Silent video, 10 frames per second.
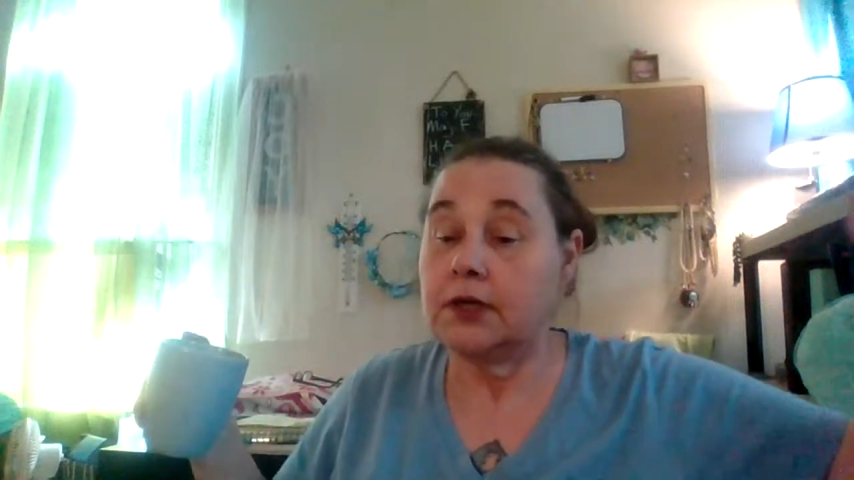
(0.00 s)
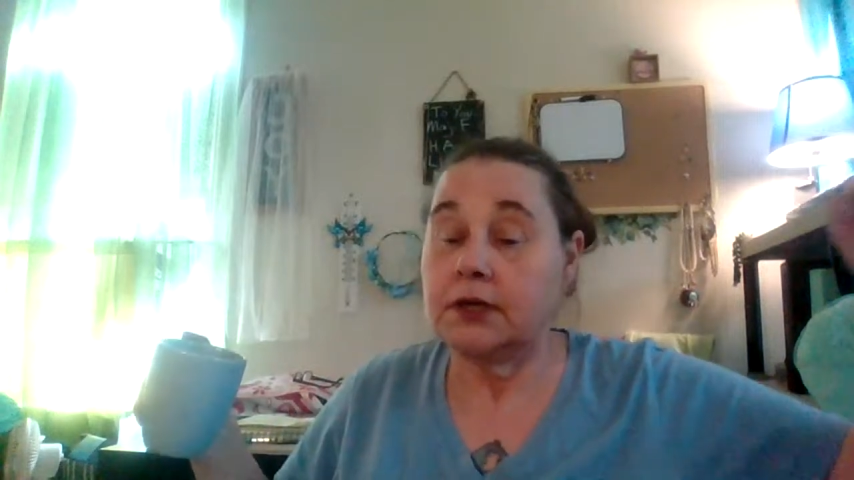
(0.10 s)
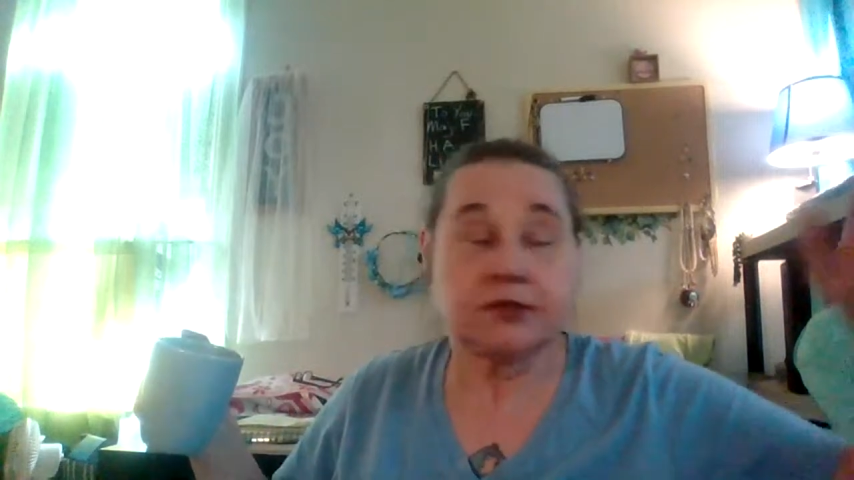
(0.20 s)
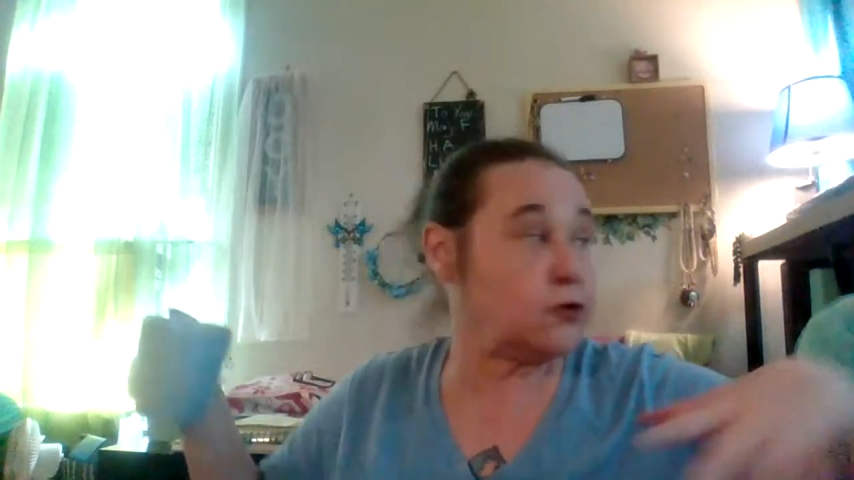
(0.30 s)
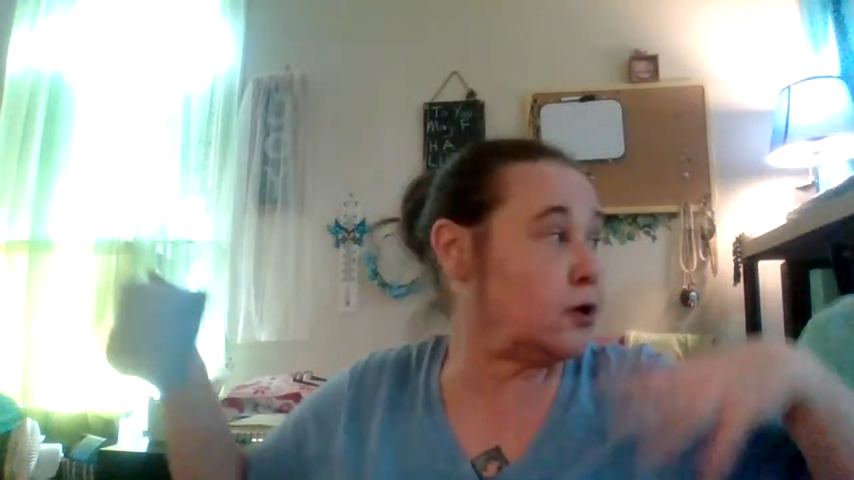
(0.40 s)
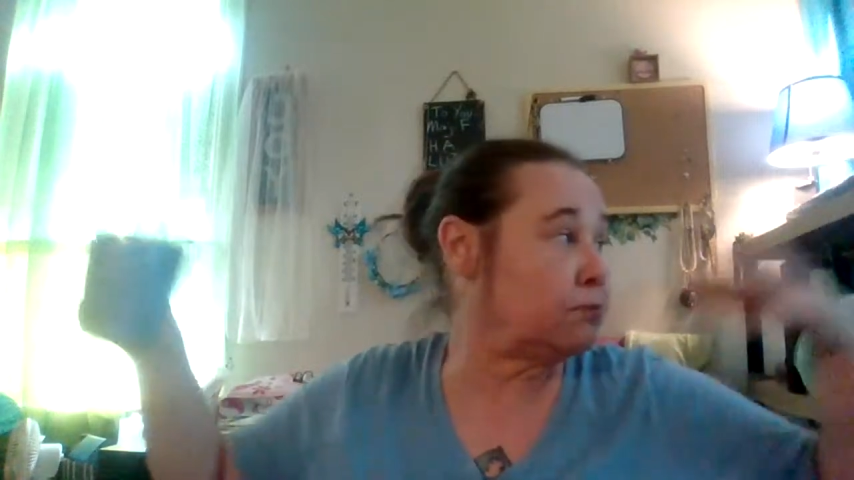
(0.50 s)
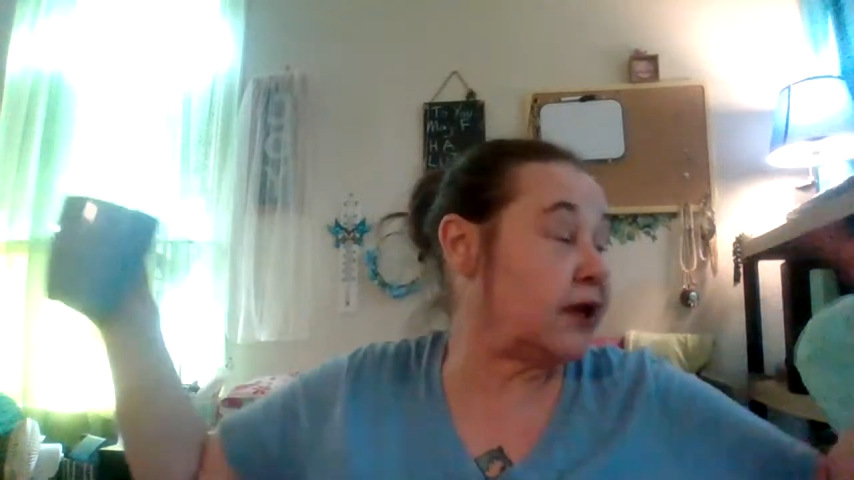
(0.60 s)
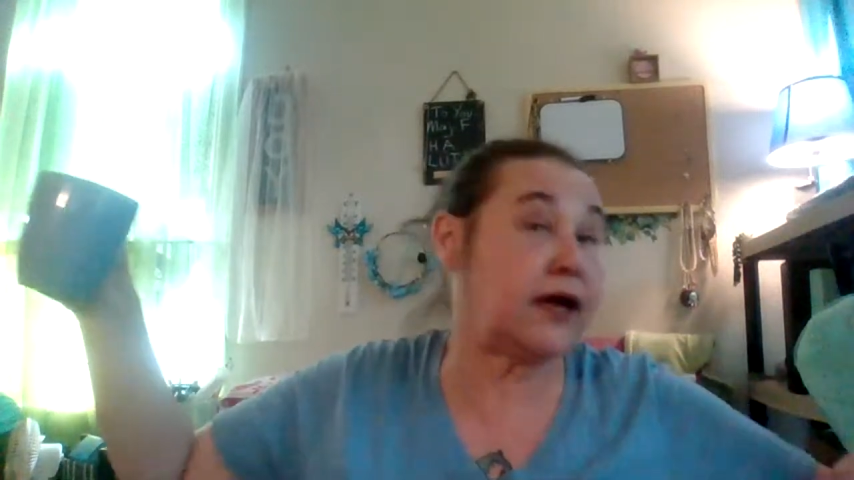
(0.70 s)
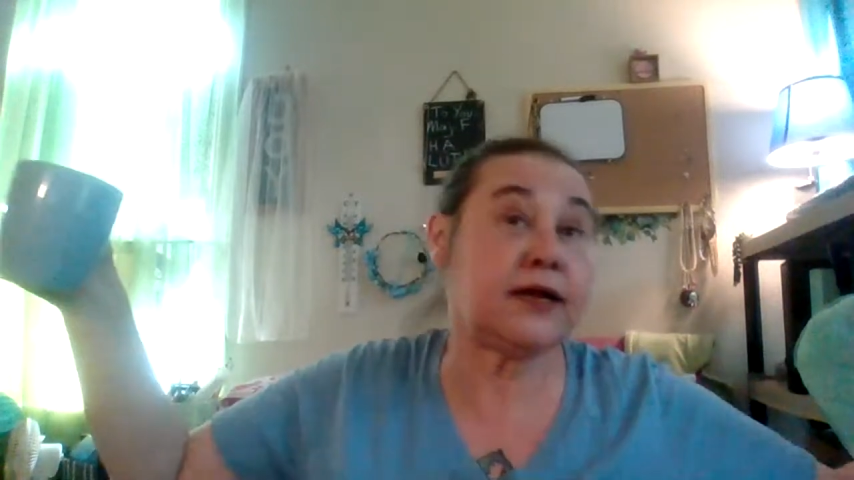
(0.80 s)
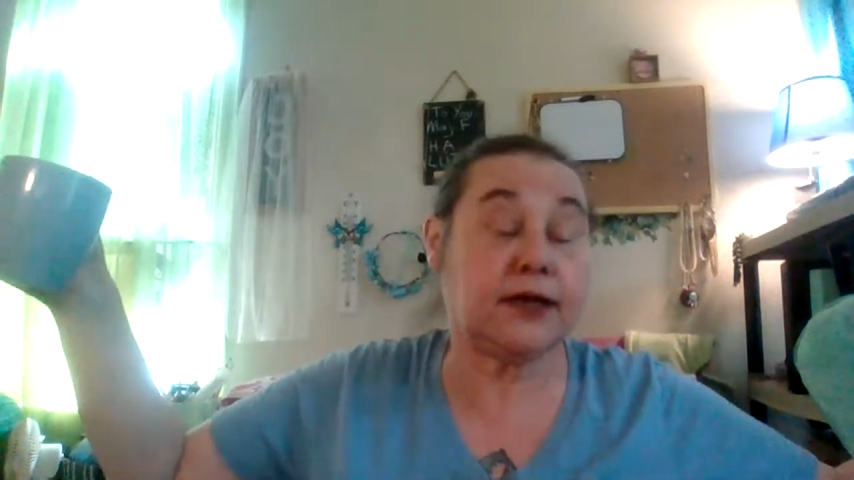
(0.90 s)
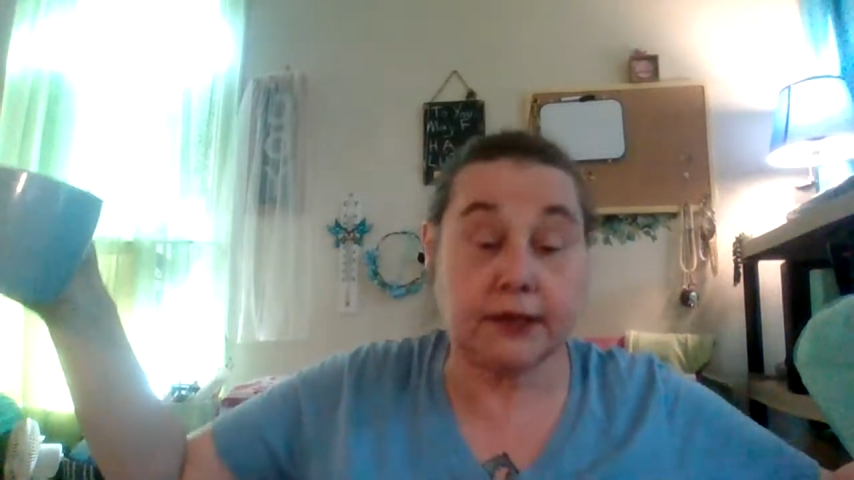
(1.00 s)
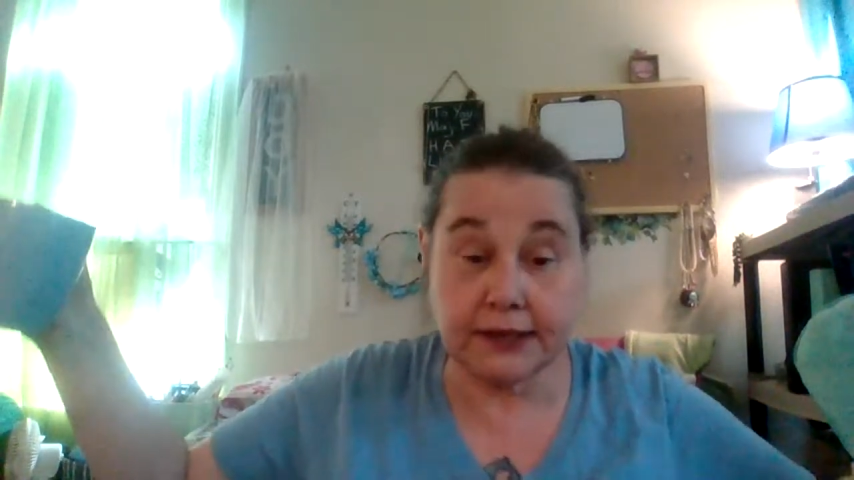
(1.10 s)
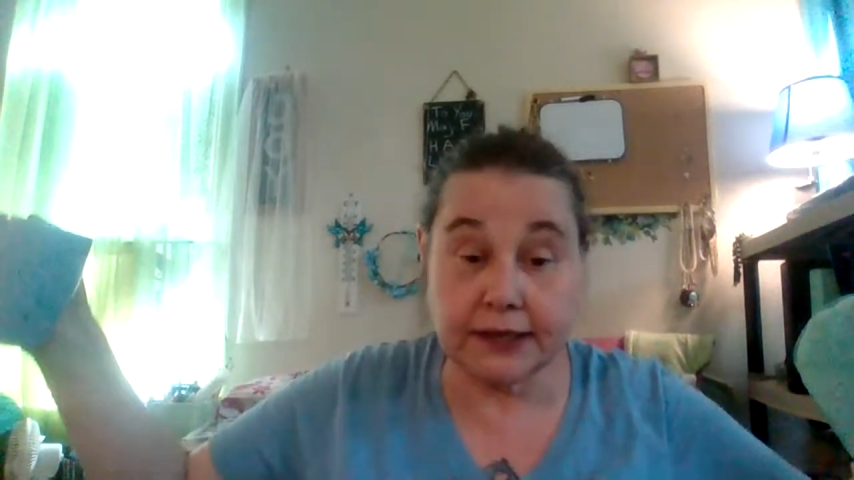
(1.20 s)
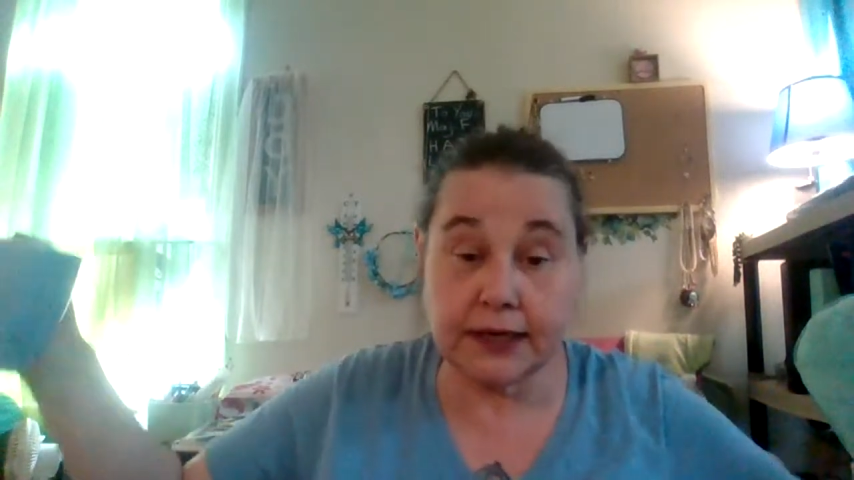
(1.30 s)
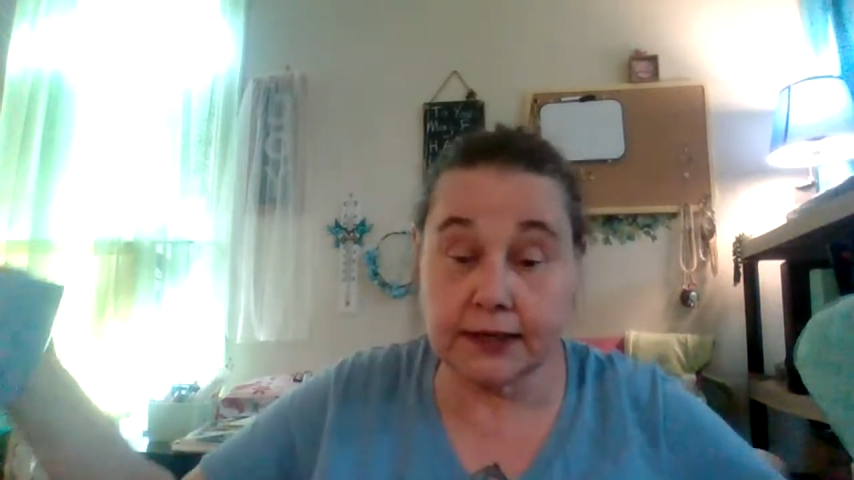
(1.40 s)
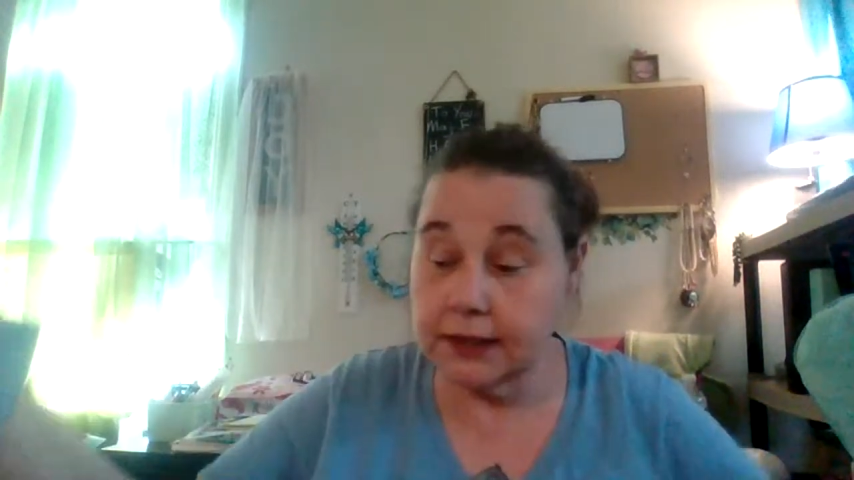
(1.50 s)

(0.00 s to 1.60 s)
So I'm not in any kind of